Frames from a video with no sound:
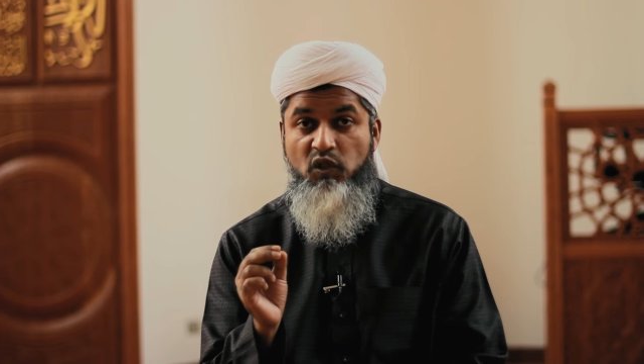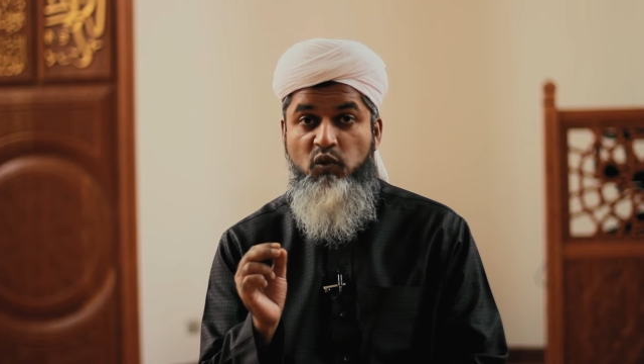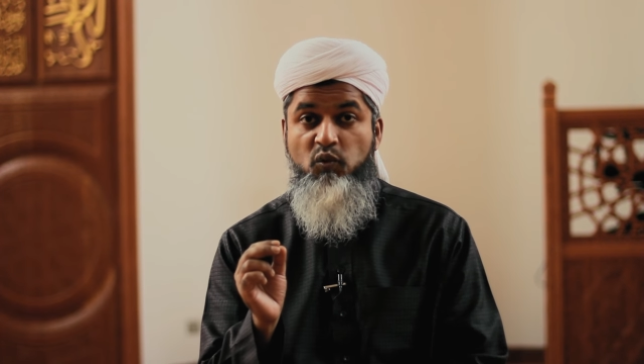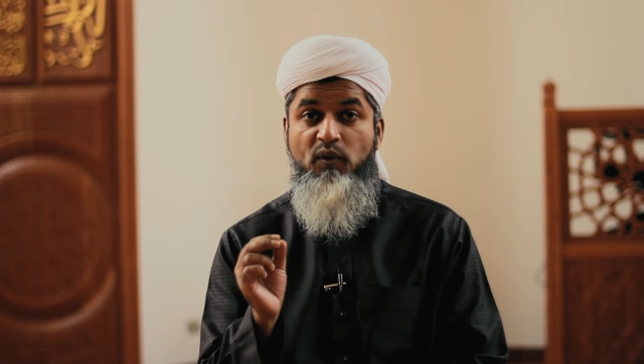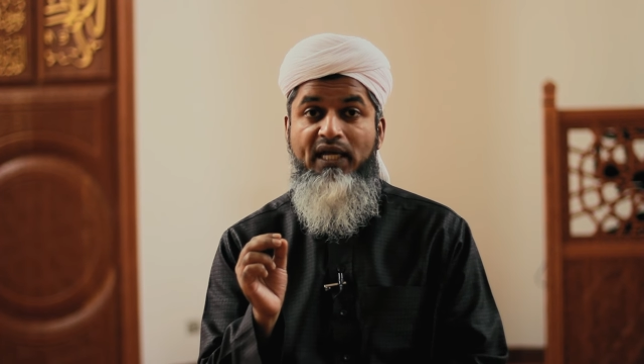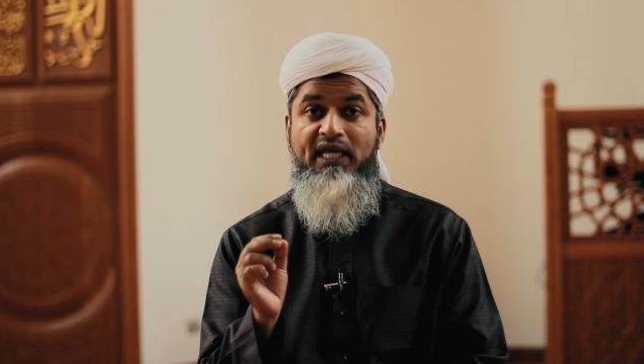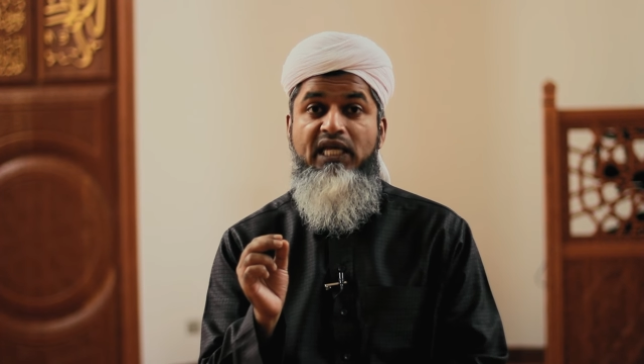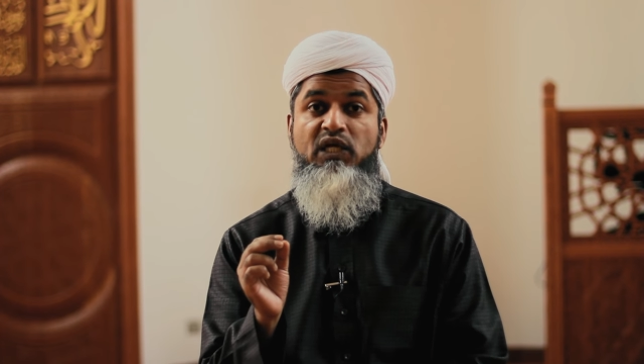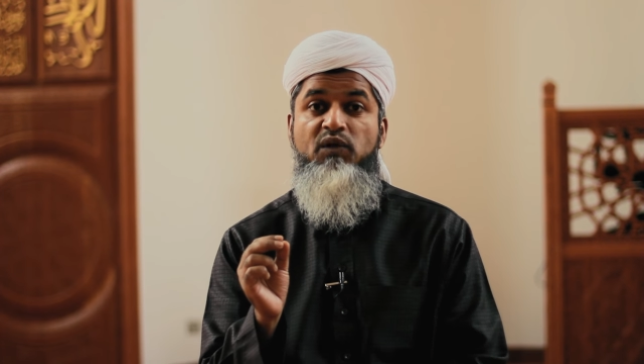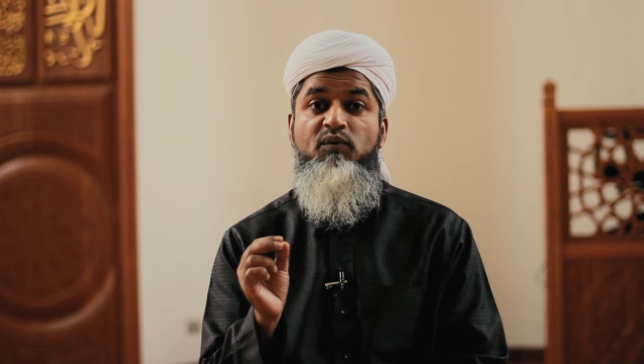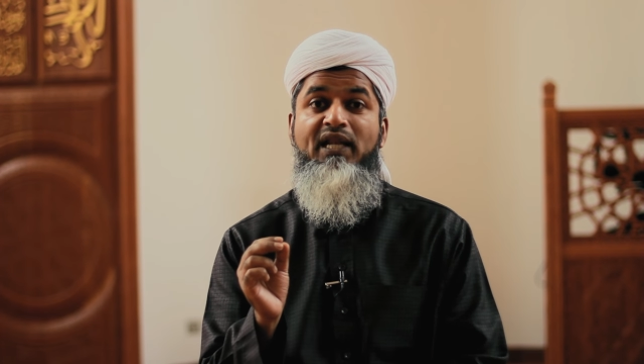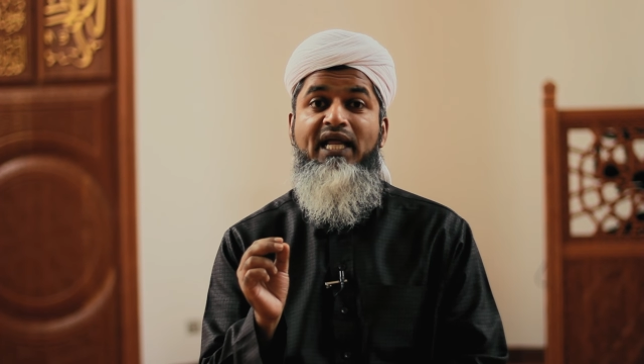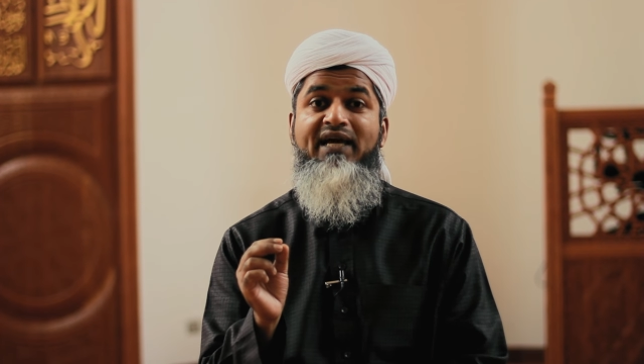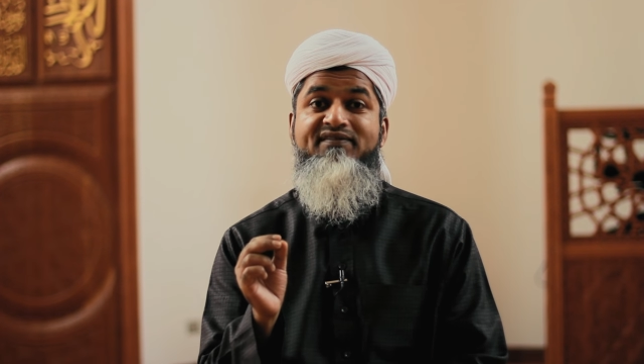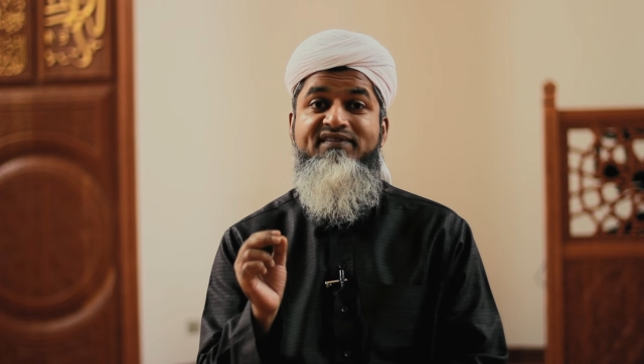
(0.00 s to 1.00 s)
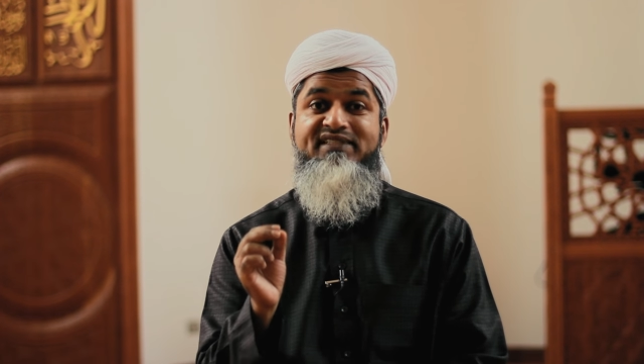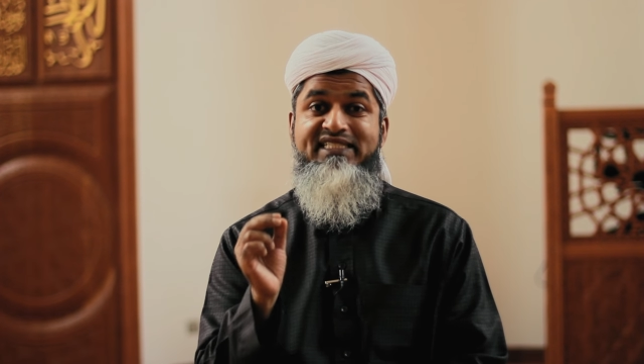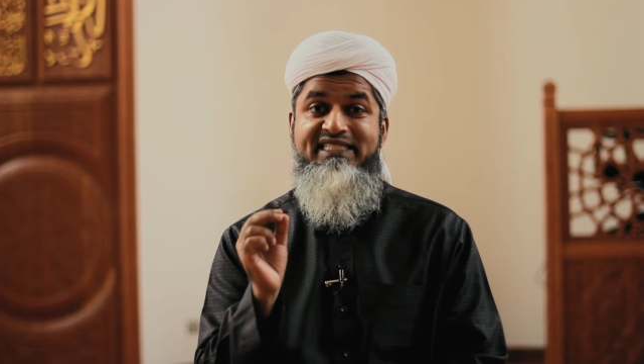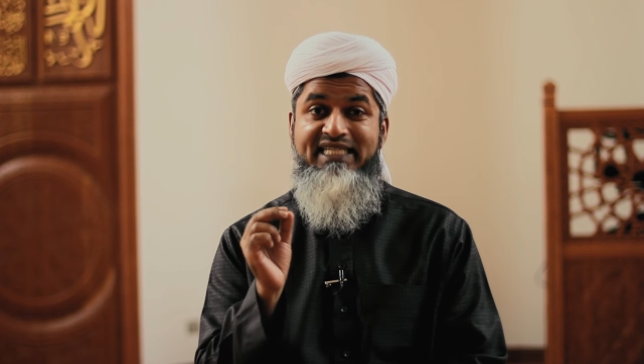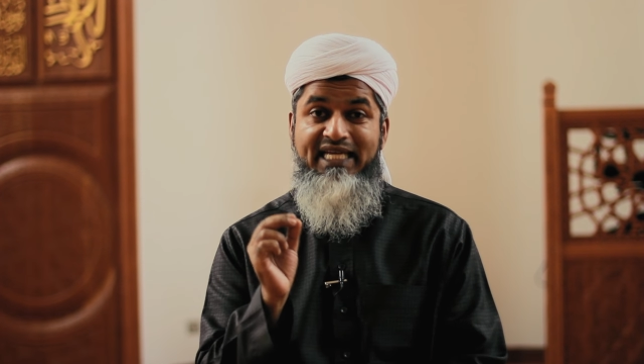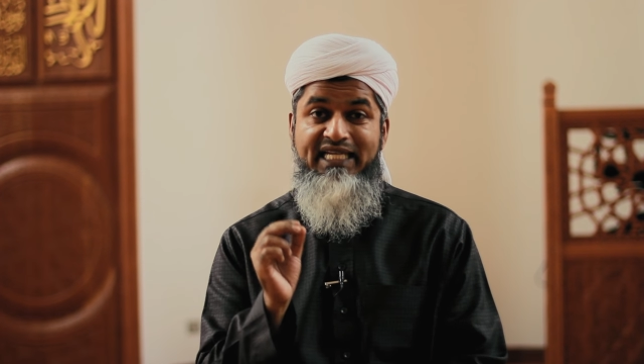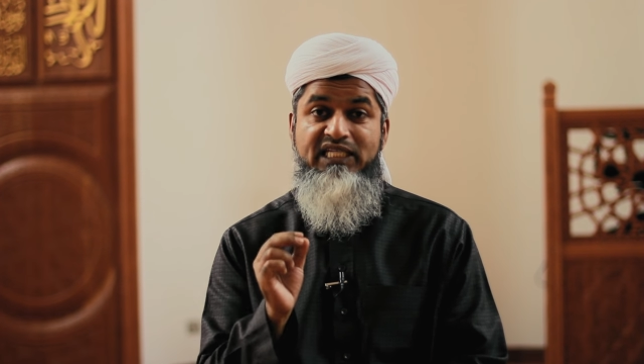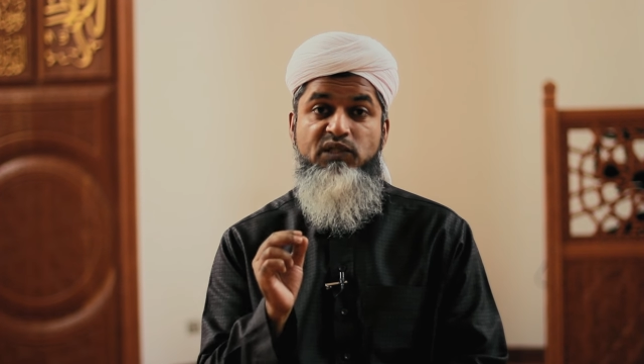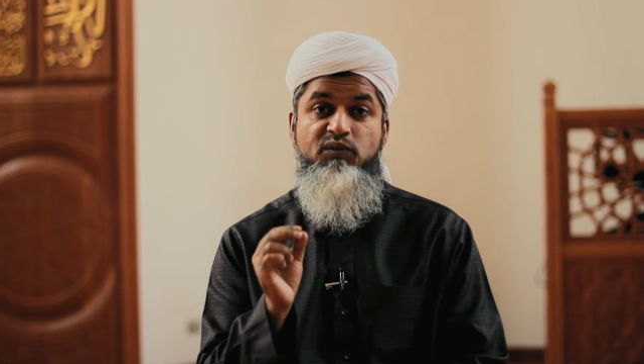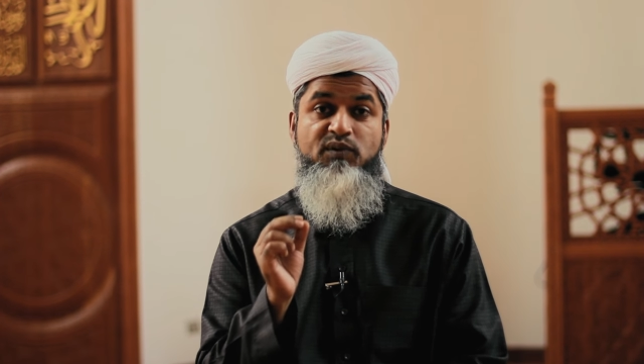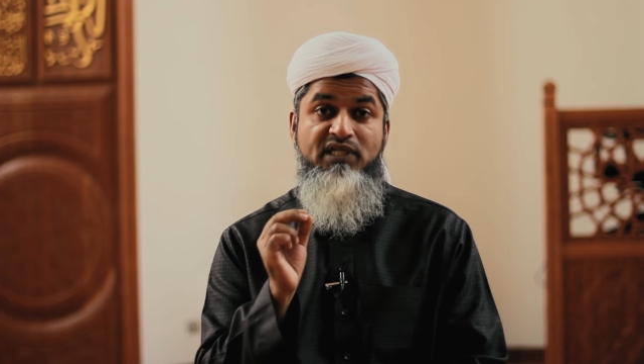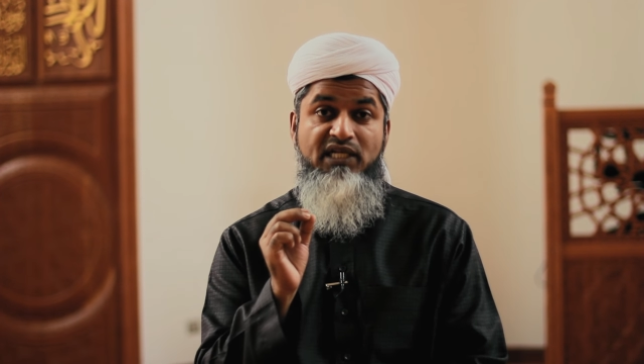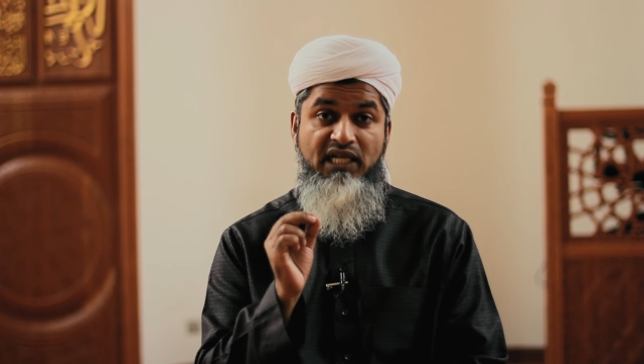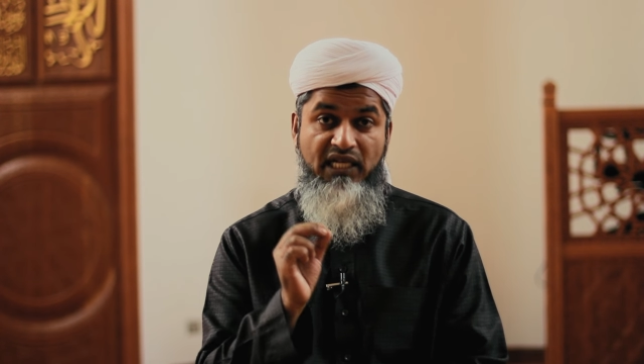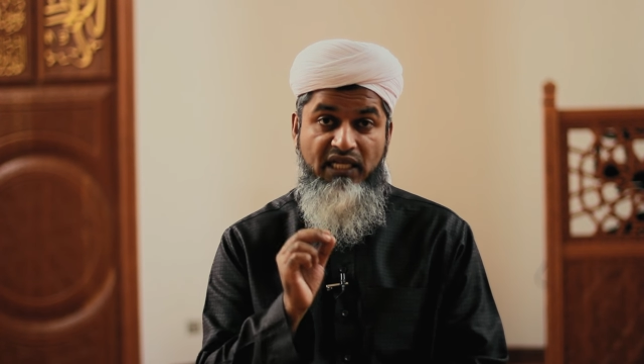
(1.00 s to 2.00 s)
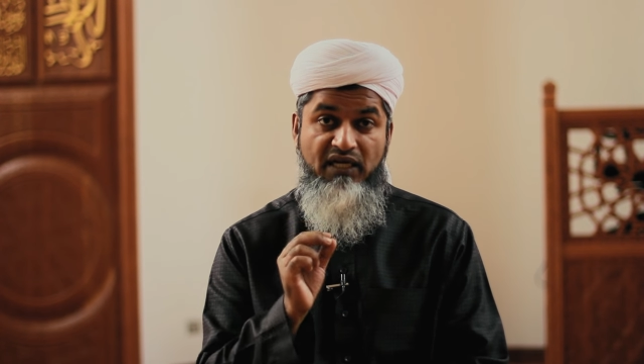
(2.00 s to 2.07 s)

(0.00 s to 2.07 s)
where he will have genuine